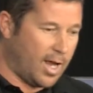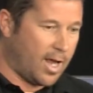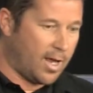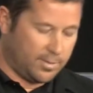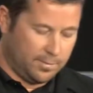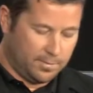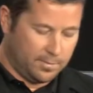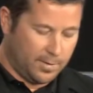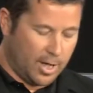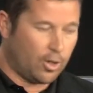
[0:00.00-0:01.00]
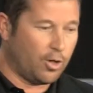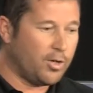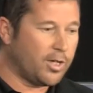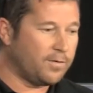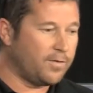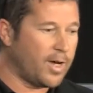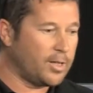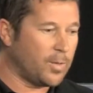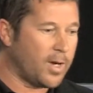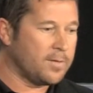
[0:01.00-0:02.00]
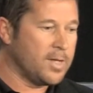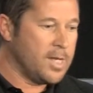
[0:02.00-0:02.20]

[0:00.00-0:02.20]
uh, included in phase one.